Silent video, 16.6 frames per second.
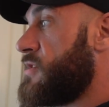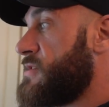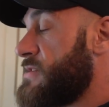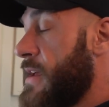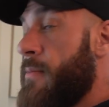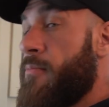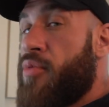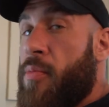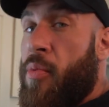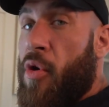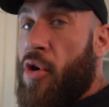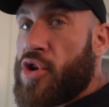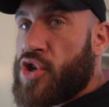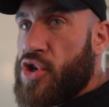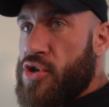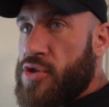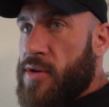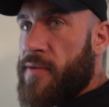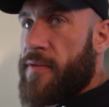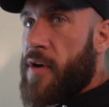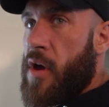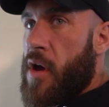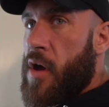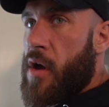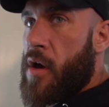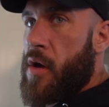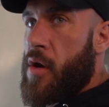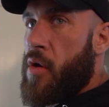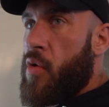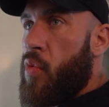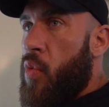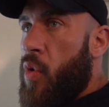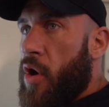the same proportions of uh,
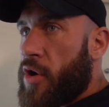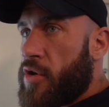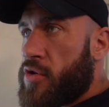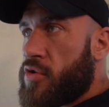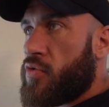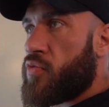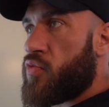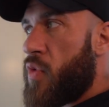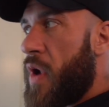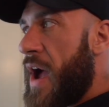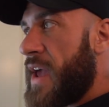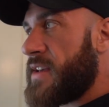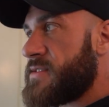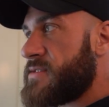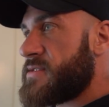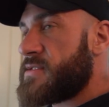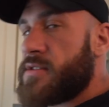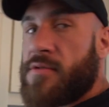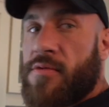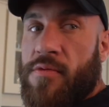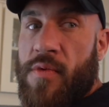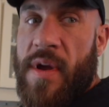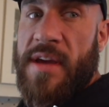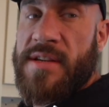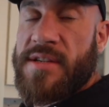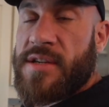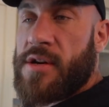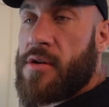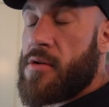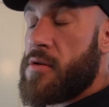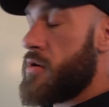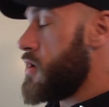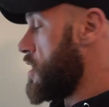water to rice
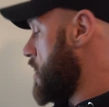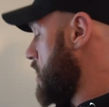ratio.